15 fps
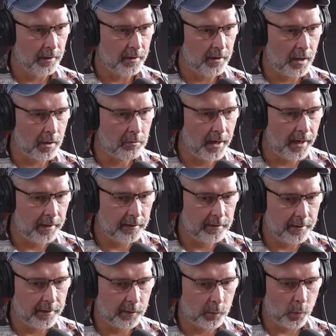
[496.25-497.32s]
the
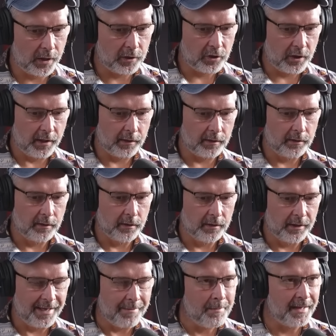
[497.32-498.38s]
rate at which it
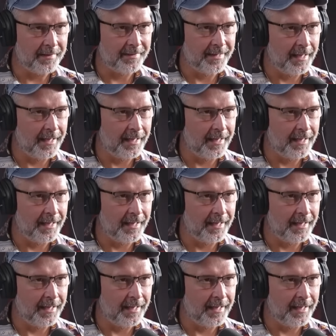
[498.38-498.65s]
emits